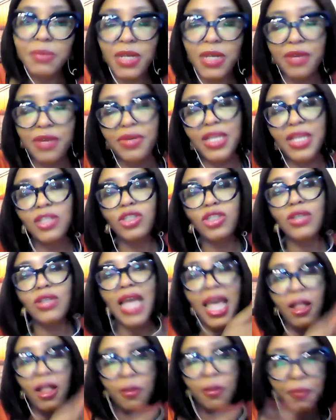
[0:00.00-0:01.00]

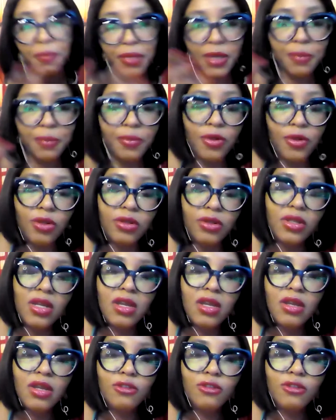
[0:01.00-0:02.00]
experience to help people
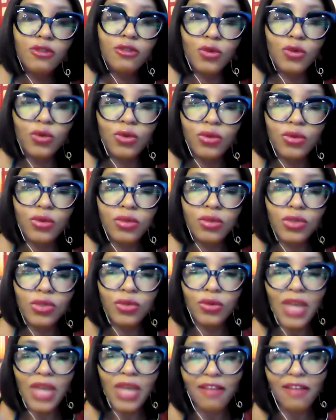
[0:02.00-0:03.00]

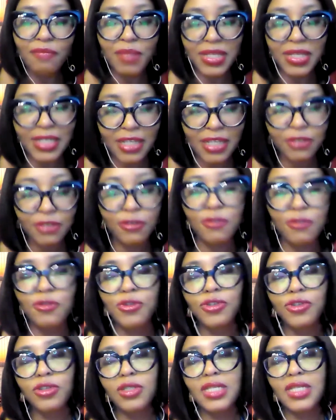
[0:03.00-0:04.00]
to have business
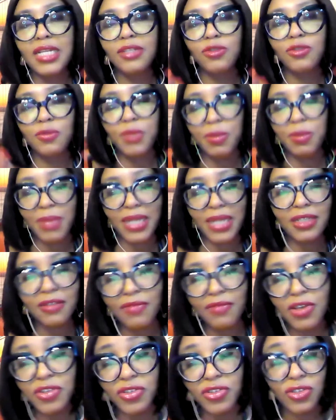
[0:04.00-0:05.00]
solutions and to be better
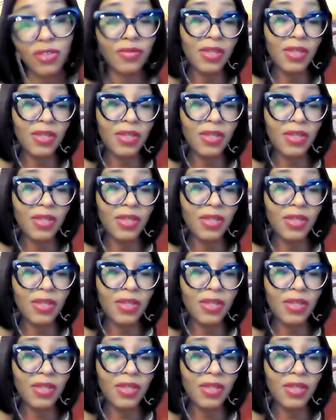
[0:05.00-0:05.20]
versions of